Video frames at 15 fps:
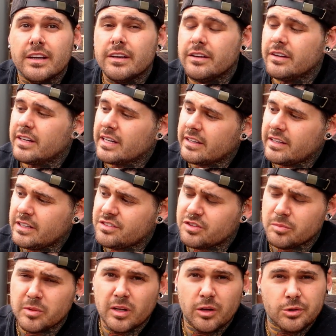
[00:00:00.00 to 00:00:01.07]
You can get these
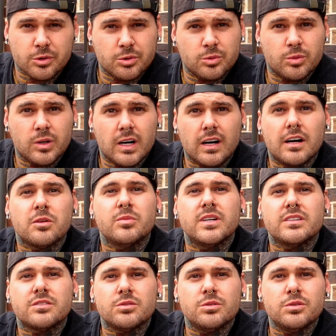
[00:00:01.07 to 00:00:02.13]
from your local hardware
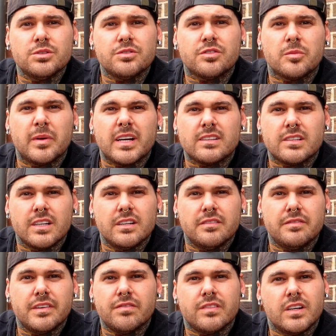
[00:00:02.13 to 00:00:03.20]
stores for about 10,
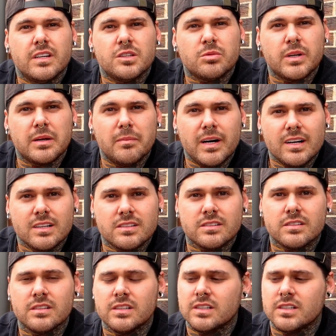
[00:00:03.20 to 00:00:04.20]
15, 20 bucks.